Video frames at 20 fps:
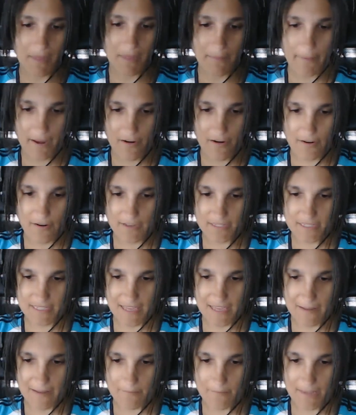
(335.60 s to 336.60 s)
my parents
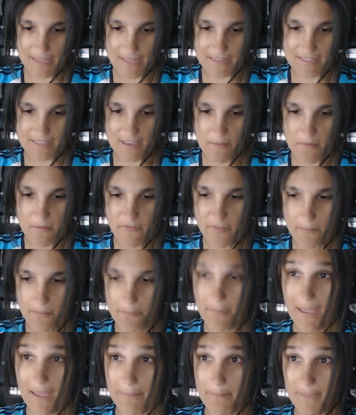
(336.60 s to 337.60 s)
sent me, and some of it
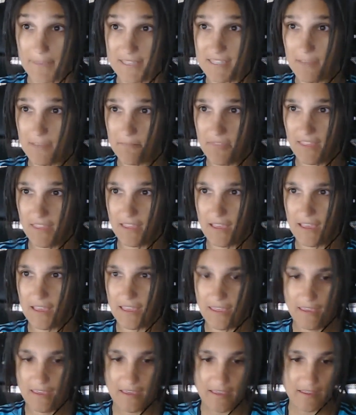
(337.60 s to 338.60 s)
might be something
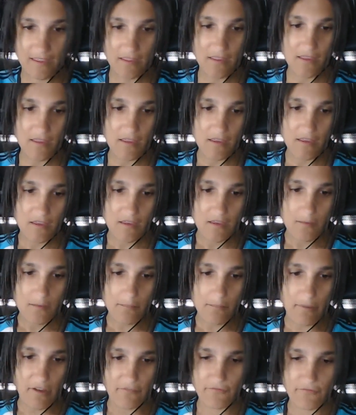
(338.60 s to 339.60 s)
I uh,
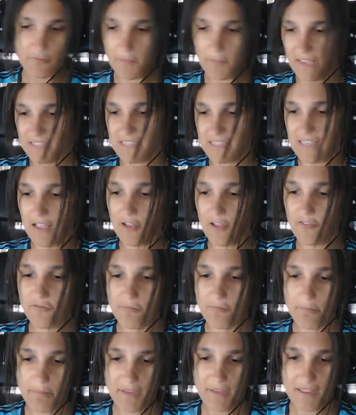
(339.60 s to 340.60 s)
bought for
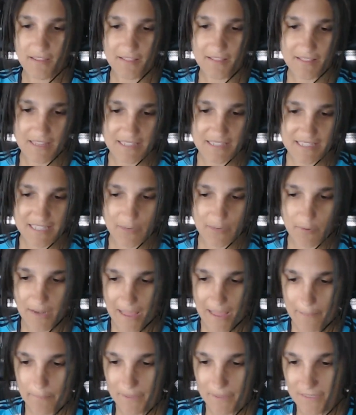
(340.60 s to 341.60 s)
myself, but let's see what
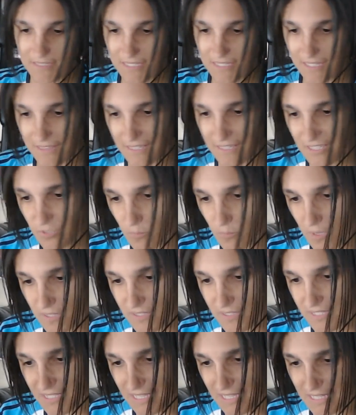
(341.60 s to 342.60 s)
happens. See, this
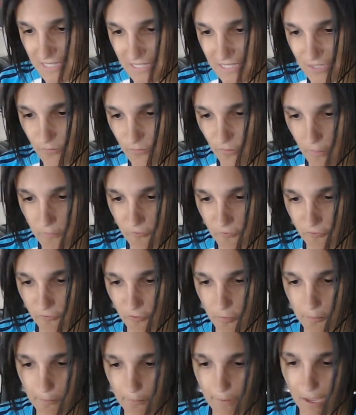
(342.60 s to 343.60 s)
one says it's from
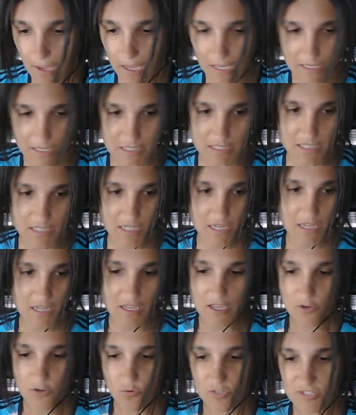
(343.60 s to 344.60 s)
Vermont,
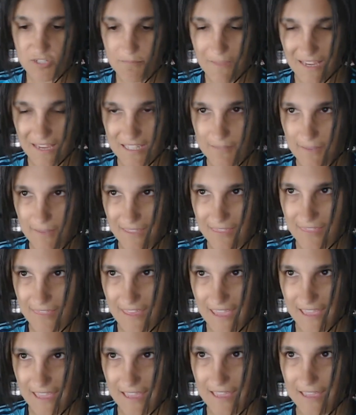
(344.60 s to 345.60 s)
which makes me
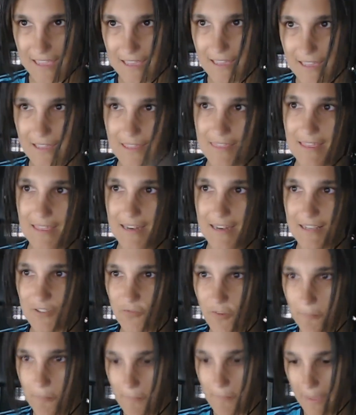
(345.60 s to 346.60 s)
think that it's
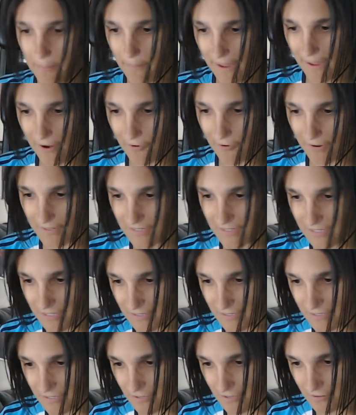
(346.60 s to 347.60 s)
from my
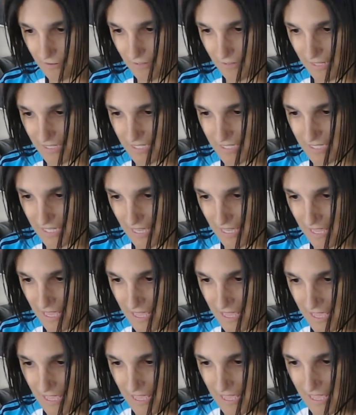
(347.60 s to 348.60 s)
parents. So let's
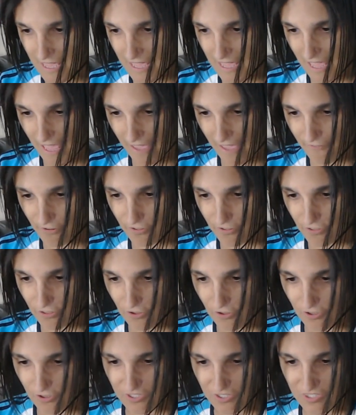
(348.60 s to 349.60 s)
have a
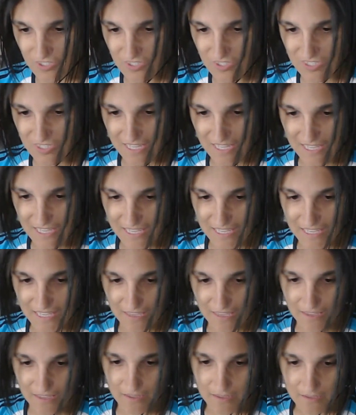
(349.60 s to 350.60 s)
look
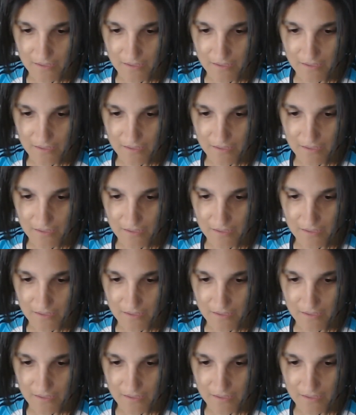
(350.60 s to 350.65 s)
see.